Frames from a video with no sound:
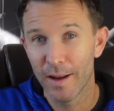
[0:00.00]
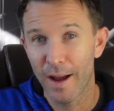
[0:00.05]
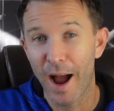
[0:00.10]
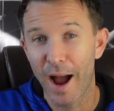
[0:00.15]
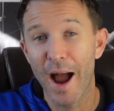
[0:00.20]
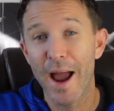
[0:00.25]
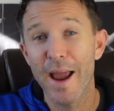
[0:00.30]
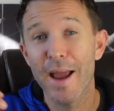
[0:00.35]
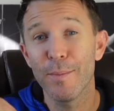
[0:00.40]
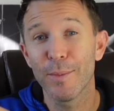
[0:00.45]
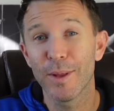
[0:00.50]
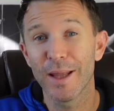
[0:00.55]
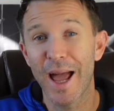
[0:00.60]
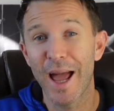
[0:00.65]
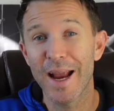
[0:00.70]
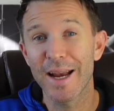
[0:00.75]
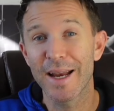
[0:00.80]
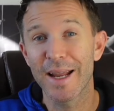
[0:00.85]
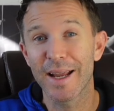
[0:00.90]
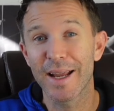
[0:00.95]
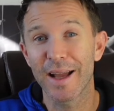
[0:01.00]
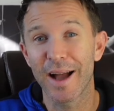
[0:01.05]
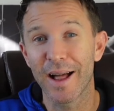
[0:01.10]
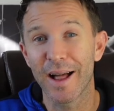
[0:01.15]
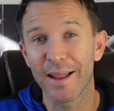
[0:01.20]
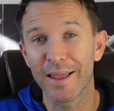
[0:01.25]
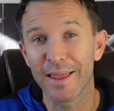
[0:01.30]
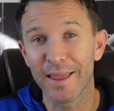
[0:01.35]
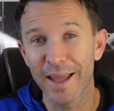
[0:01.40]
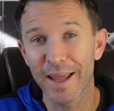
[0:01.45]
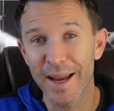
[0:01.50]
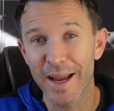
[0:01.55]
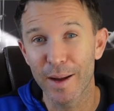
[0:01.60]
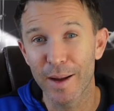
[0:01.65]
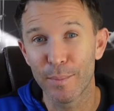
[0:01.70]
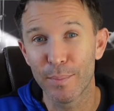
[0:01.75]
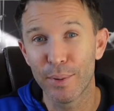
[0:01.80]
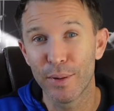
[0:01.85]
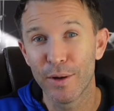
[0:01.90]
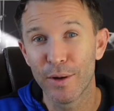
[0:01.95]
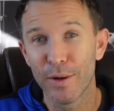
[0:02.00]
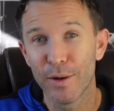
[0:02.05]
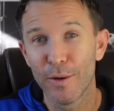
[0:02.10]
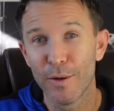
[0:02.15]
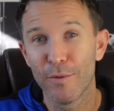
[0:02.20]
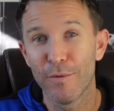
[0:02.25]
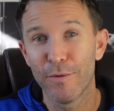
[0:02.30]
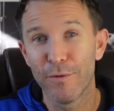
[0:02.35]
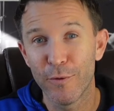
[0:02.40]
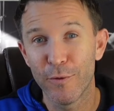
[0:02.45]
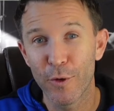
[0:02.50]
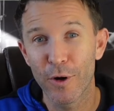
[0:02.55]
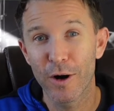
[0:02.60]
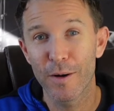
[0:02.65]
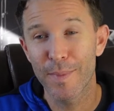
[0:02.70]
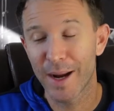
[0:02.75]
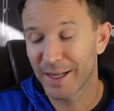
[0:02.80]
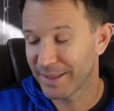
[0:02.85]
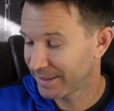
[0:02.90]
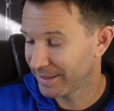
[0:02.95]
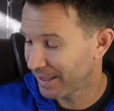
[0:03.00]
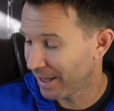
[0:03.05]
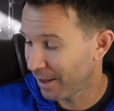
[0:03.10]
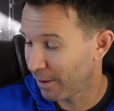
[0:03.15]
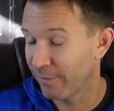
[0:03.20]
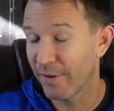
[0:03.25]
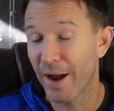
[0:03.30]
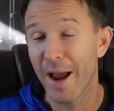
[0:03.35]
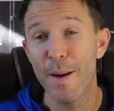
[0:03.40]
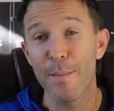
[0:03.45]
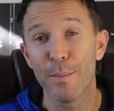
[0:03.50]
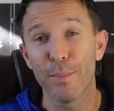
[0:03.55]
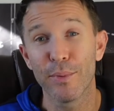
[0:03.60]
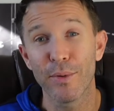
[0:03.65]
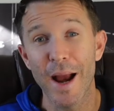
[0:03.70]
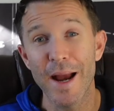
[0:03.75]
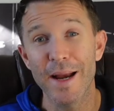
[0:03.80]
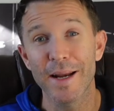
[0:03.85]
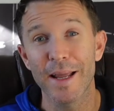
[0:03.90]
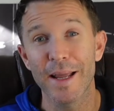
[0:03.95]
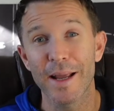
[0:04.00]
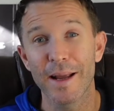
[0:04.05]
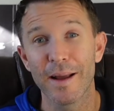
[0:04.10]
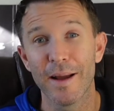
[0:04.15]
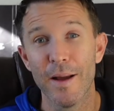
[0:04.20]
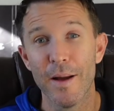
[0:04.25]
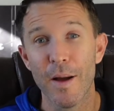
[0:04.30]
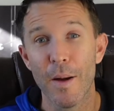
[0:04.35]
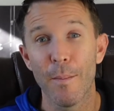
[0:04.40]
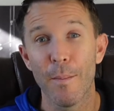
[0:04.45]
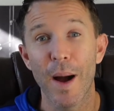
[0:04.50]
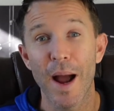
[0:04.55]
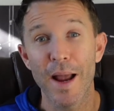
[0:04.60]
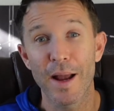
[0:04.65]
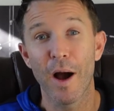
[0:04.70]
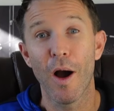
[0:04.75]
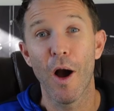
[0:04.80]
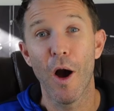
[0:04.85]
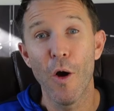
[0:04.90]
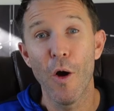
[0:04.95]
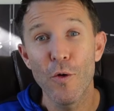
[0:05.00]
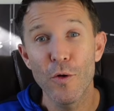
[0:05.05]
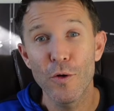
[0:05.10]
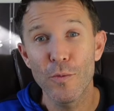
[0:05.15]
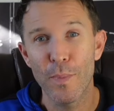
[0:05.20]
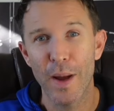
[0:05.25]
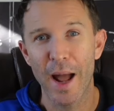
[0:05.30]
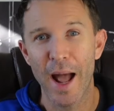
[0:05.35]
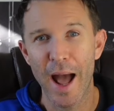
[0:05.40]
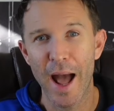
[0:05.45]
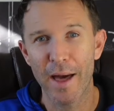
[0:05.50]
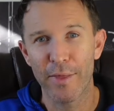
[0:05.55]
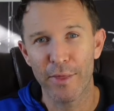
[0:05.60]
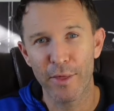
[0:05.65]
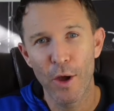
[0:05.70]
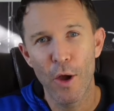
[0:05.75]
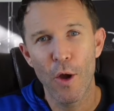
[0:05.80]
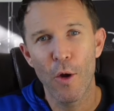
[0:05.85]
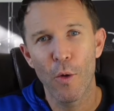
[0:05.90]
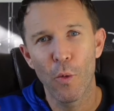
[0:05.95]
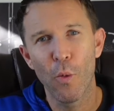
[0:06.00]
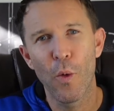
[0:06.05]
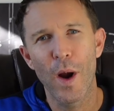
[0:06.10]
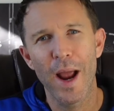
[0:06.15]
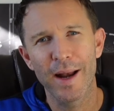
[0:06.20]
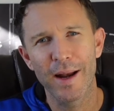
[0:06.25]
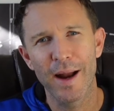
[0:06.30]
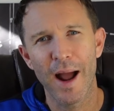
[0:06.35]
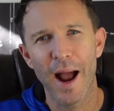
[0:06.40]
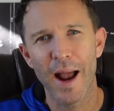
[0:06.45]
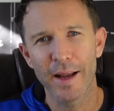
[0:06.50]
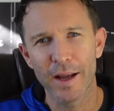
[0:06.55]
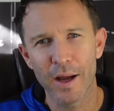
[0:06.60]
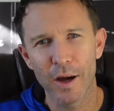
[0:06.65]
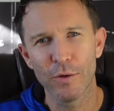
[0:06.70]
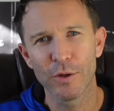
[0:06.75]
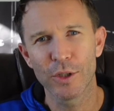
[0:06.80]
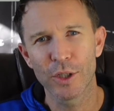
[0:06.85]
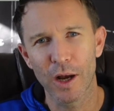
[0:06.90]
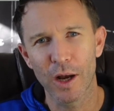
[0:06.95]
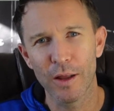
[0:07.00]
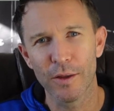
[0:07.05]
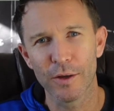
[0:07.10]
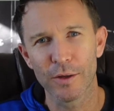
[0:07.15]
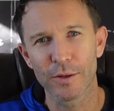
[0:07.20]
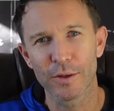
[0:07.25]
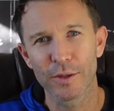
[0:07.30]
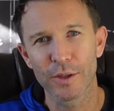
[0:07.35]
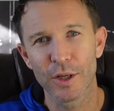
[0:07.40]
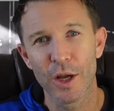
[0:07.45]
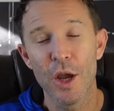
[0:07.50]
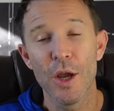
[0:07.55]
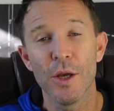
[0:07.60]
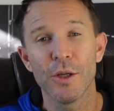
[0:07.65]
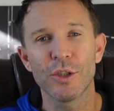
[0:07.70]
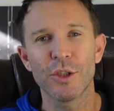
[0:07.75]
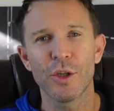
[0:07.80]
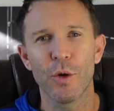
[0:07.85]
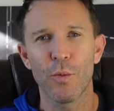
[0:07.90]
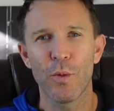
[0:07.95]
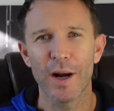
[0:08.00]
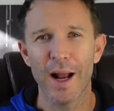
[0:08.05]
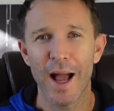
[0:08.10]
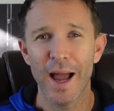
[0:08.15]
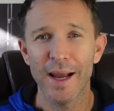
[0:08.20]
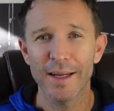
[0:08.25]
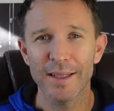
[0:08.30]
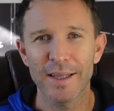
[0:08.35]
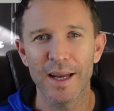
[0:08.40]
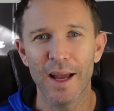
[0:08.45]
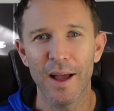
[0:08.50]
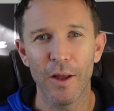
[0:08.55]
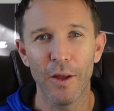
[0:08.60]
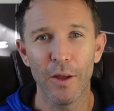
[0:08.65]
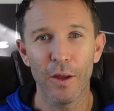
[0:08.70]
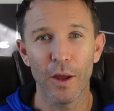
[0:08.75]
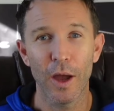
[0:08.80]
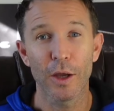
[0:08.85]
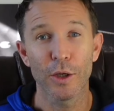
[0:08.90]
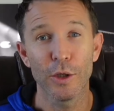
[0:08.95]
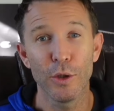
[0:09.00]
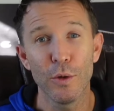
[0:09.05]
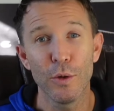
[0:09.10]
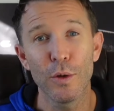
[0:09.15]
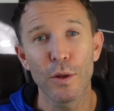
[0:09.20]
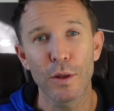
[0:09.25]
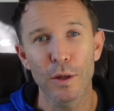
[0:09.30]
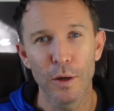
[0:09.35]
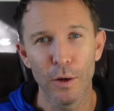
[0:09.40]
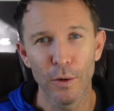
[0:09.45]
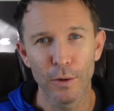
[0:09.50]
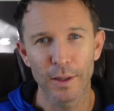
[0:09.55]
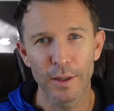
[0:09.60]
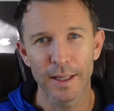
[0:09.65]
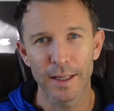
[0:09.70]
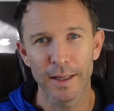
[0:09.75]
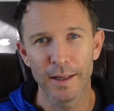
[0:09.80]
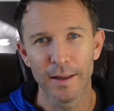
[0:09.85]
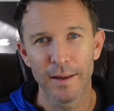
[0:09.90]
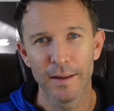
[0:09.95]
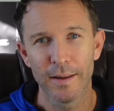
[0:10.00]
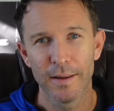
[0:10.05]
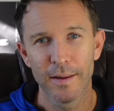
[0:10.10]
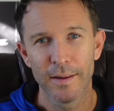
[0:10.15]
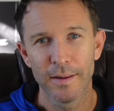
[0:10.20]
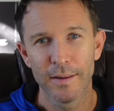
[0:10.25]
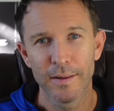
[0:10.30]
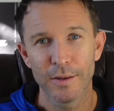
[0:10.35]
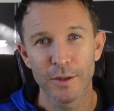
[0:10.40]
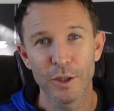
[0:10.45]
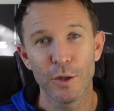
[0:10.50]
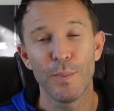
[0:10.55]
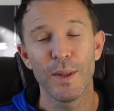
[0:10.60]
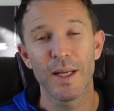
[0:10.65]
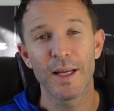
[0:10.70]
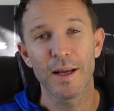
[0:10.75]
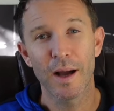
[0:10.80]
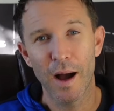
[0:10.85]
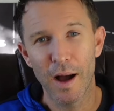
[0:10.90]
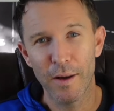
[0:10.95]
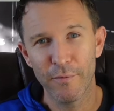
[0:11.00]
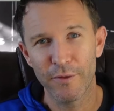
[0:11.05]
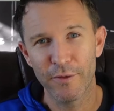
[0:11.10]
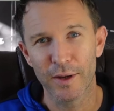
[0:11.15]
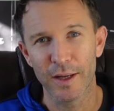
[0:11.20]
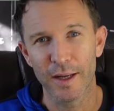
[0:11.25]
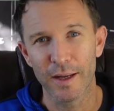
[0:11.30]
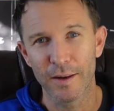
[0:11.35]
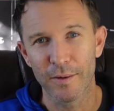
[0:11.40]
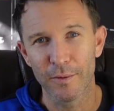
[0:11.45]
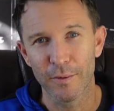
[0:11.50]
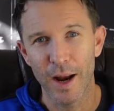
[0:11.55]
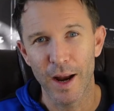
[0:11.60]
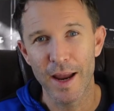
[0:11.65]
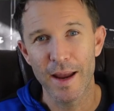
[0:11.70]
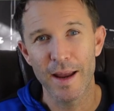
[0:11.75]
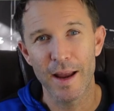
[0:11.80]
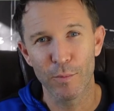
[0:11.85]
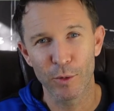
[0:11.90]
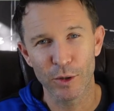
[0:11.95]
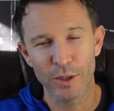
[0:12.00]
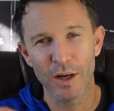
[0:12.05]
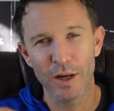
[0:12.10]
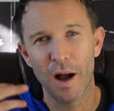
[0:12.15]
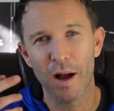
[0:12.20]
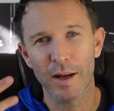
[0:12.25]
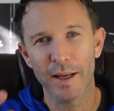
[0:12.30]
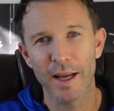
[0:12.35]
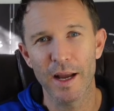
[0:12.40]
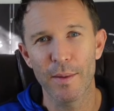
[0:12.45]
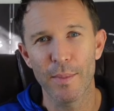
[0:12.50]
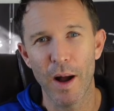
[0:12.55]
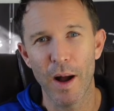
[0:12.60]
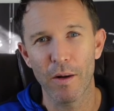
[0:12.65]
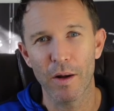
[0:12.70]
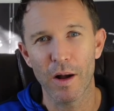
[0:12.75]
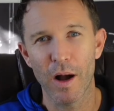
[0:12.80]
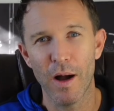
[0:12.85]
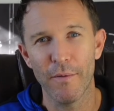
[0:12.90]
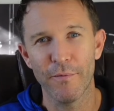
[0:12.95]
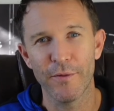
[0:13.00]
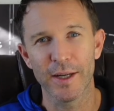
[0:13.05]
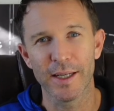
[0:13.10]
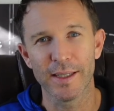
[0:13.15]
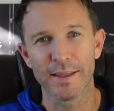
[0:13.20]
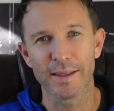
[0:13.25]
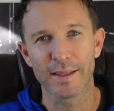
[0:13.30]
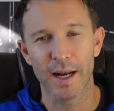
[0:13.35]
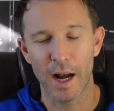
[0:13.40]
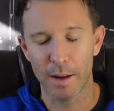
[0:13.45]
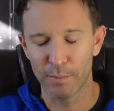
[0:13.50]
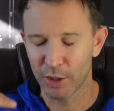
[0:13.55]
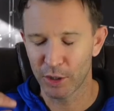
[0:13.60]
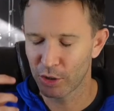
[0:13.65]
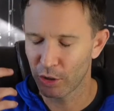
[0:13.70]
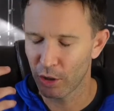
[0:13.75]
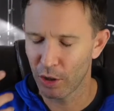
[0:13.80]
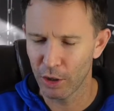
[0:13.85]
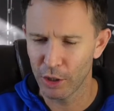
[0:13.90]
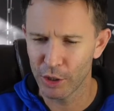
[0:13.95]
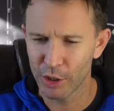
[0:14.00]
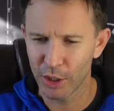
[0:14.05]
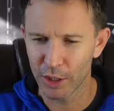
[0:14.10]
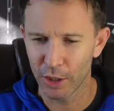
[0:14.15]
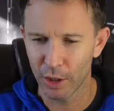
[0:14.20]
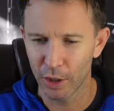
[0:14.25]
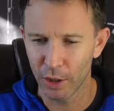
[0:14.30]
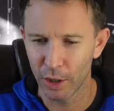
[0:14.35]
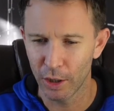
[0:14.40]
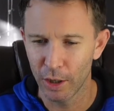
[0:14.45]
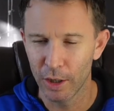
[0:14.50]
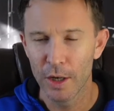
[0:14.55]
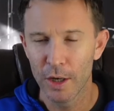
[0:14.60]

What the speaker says: I am lighting a lamp for myself. I am brightening my own path when I coach others. So when I tell a youth goalie to be confident, right? And we're talking about confidence, and I'm just urging her